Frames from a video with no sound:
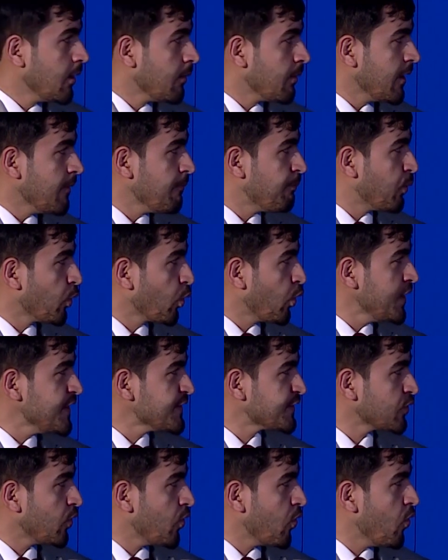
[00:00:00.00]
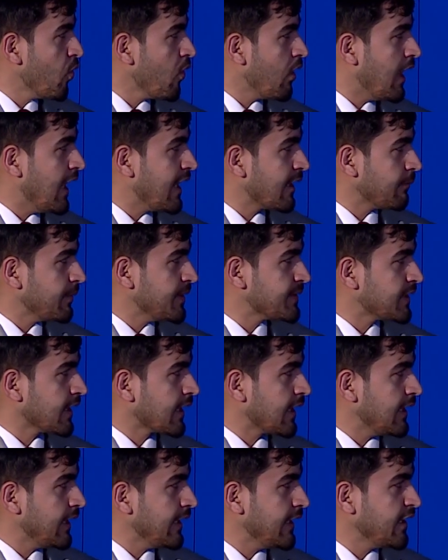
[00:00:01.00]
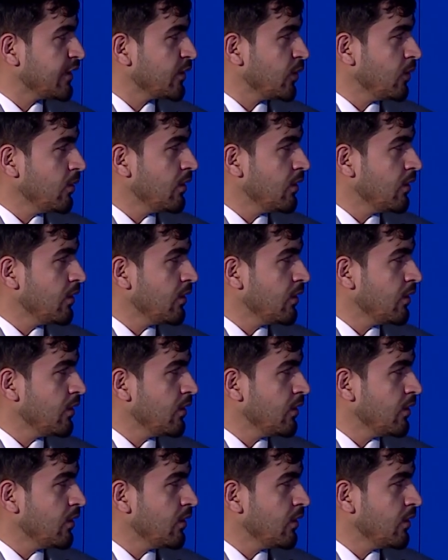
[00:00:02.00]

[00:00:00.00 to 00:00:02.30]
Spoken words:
Employees who are basically,